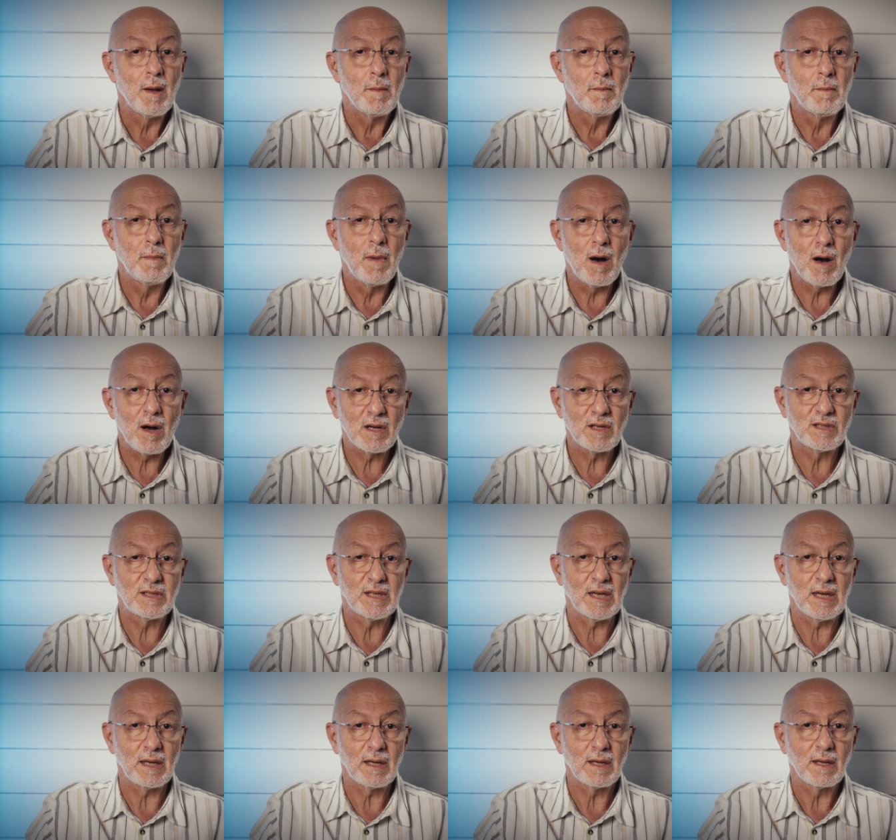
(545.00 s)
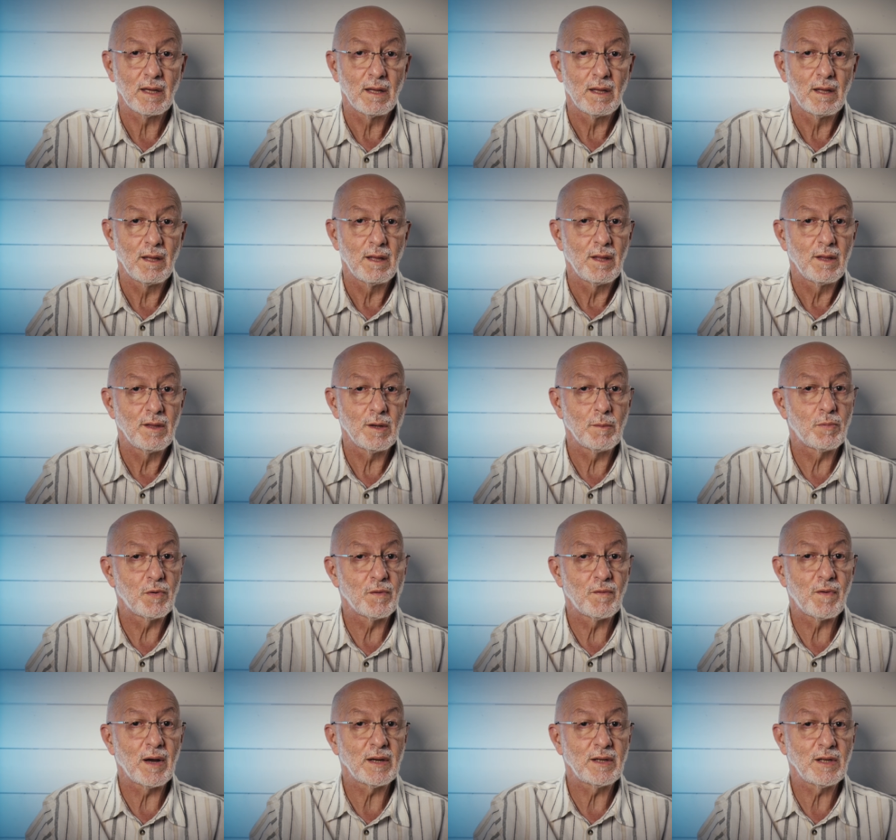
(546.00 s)
marketing than
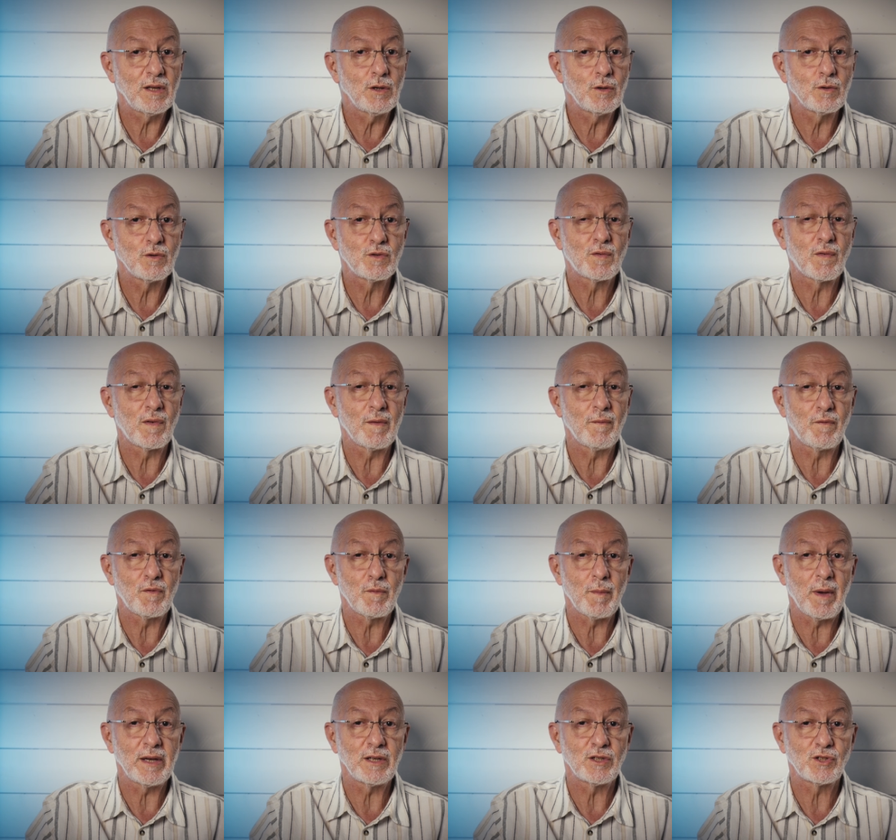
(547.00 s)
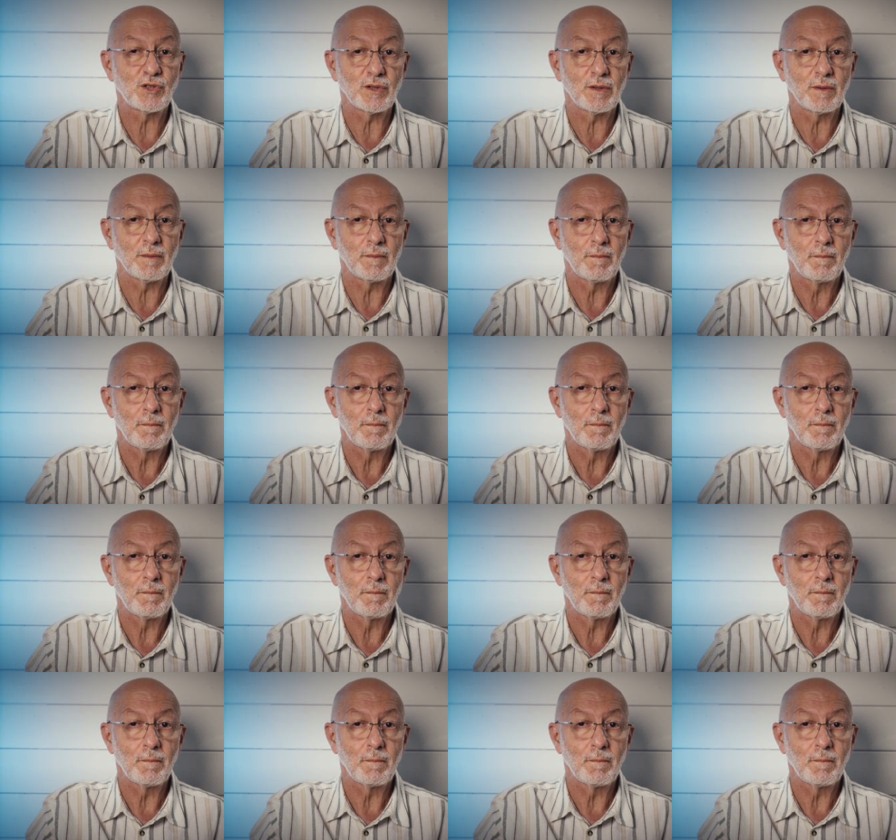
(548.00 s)
providing useful information.